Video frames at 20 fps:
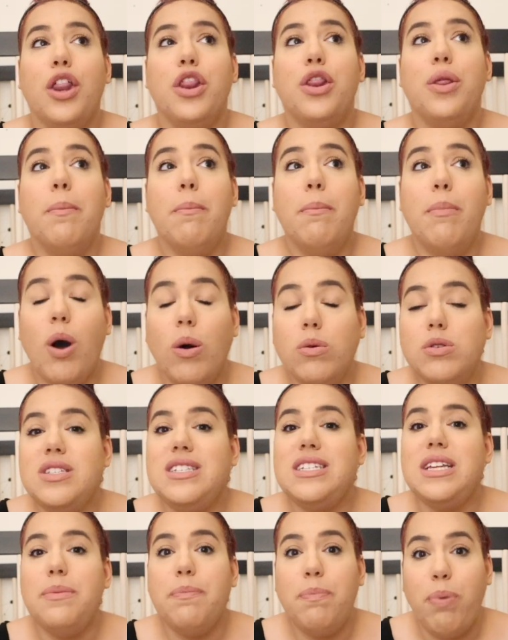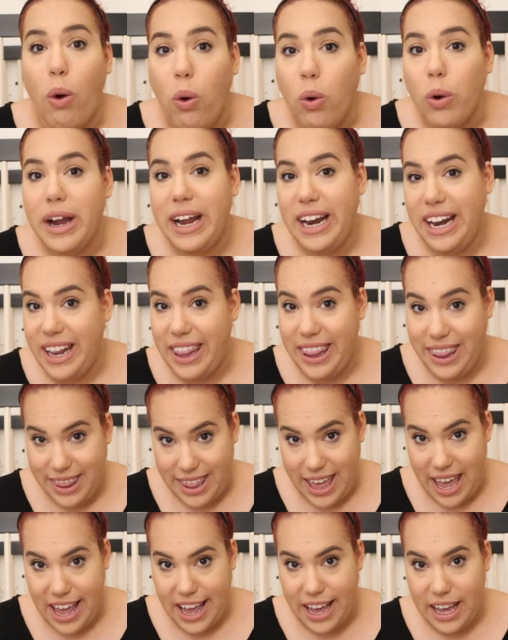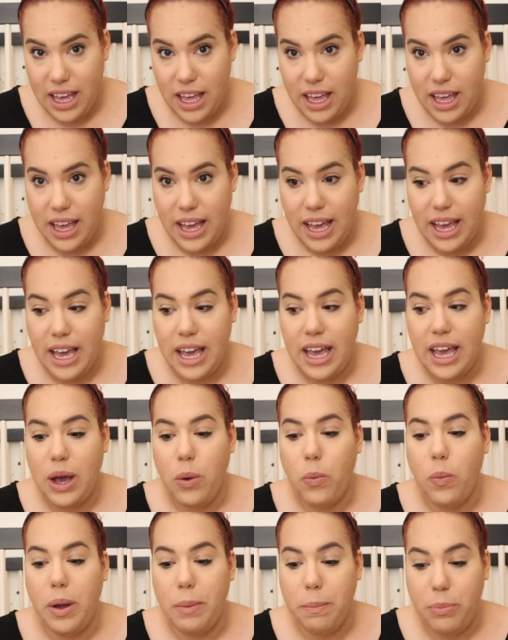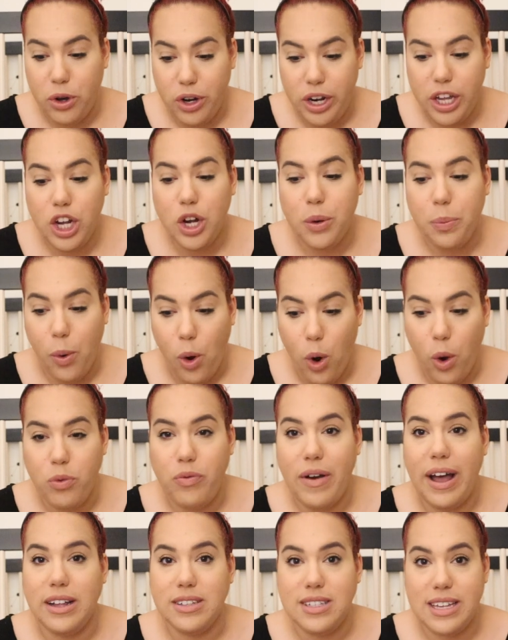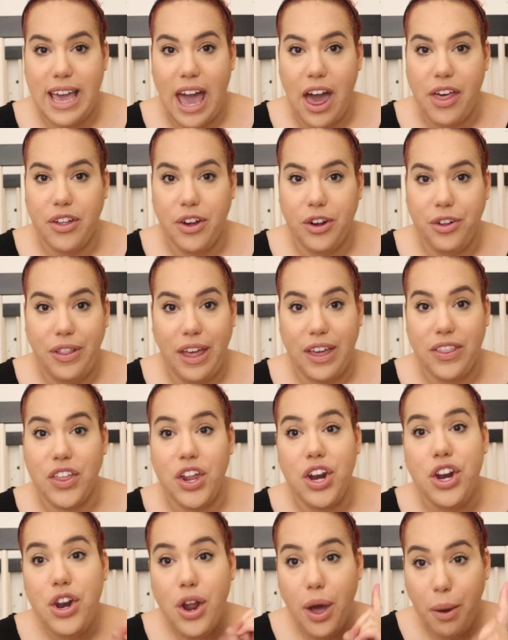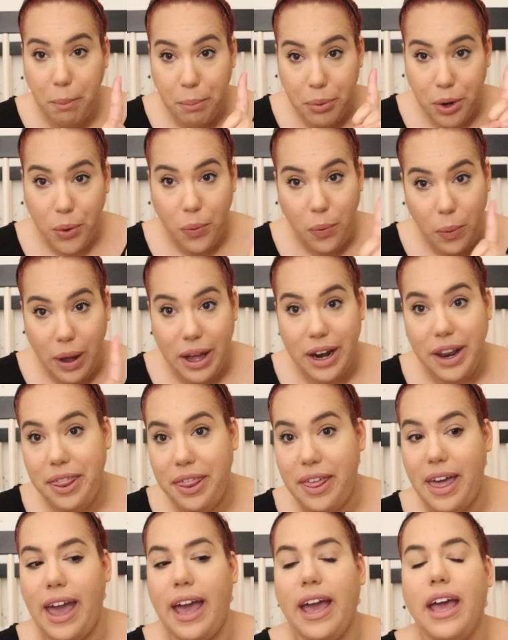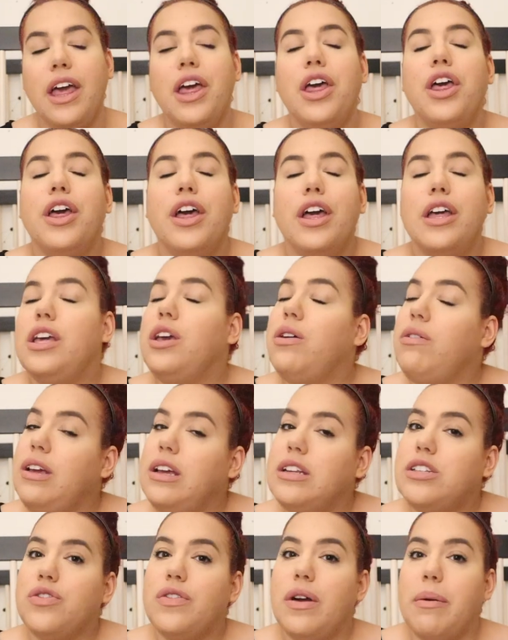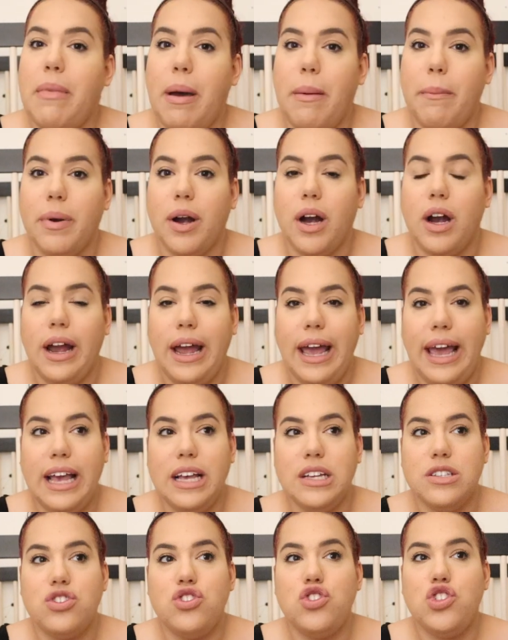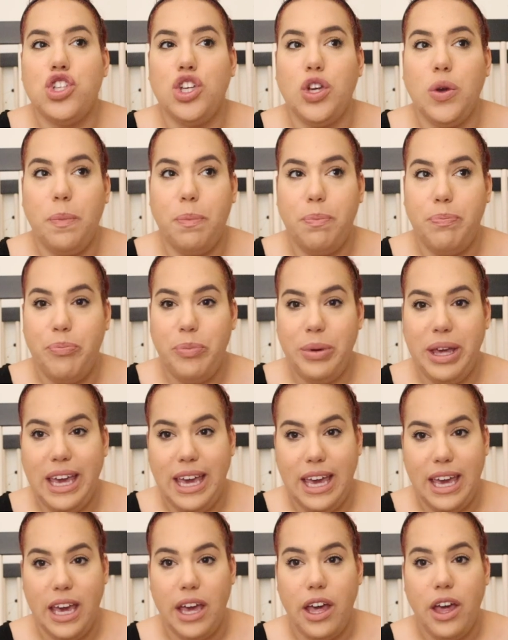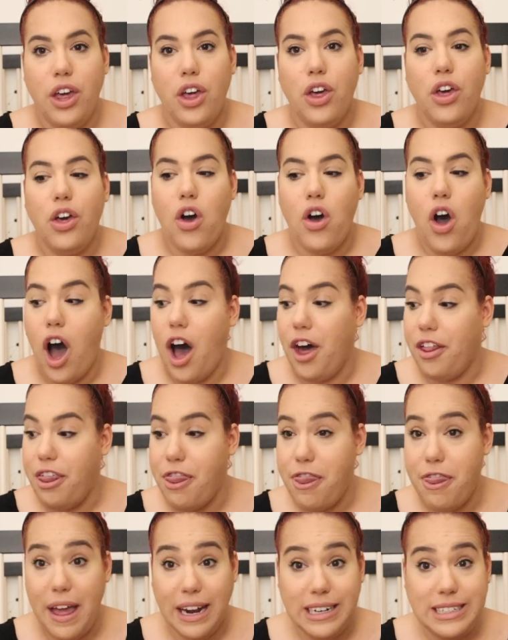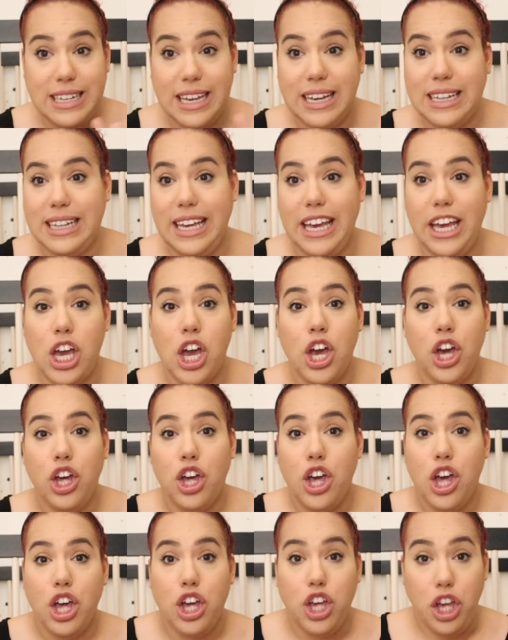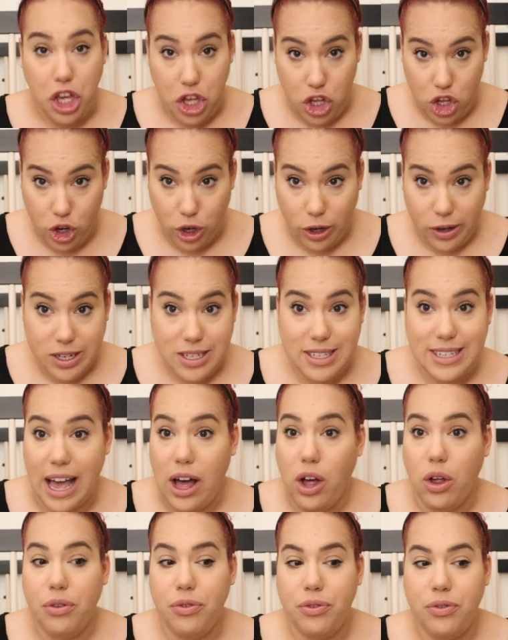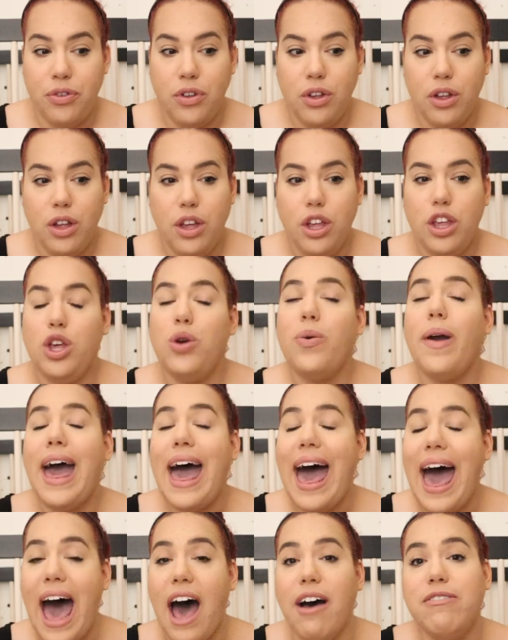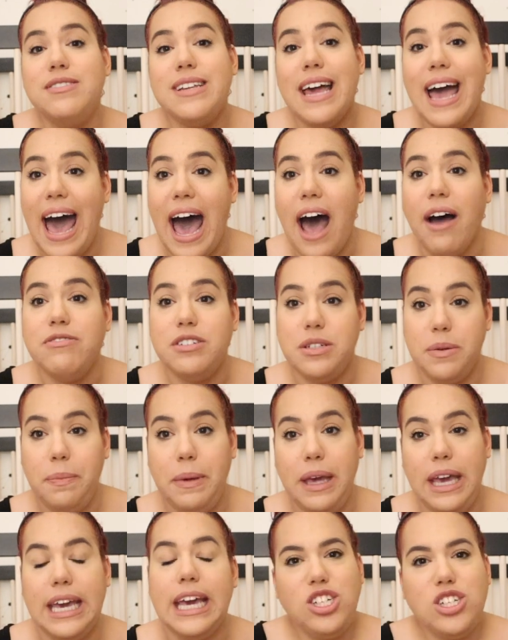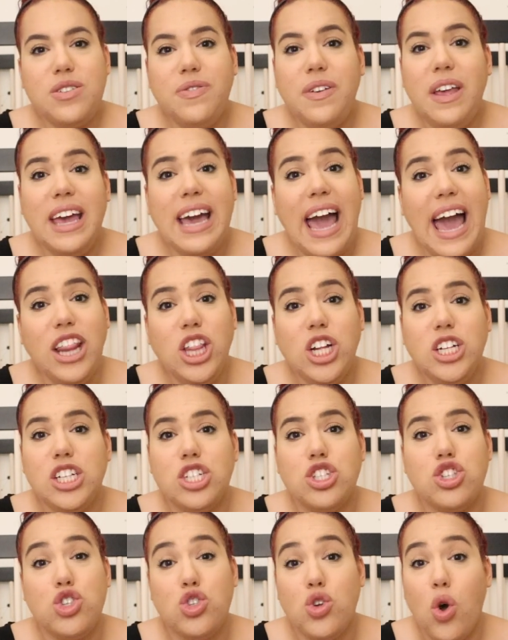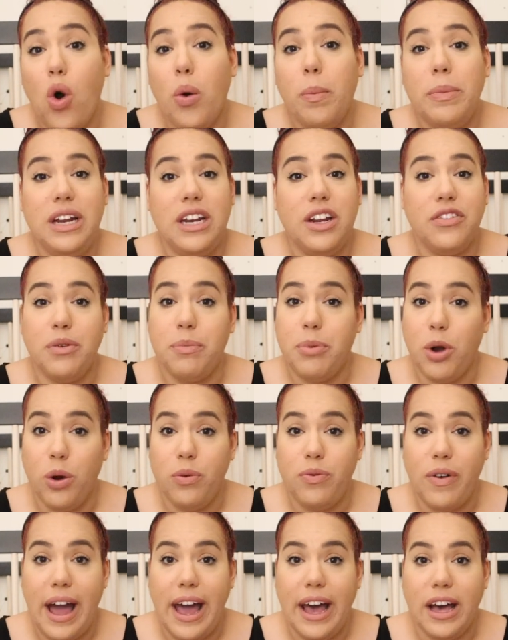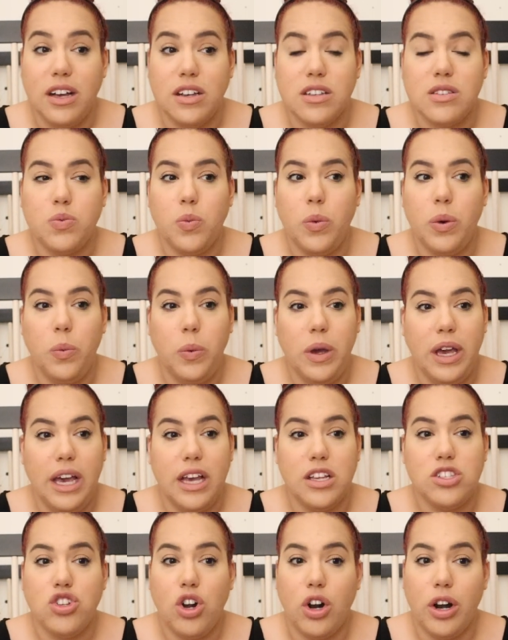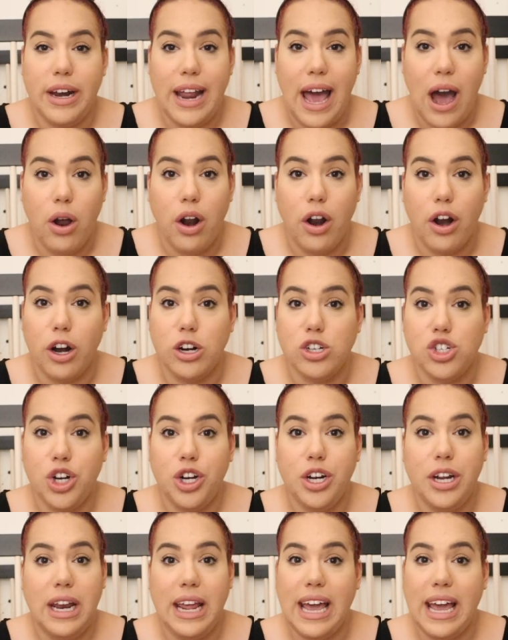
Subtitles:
the most important thing when putting your profile together, like the number one thing you need to remember, is to be authentically yourself. You have to be. I just feel like I looked at so many different profiles when we started out on our journey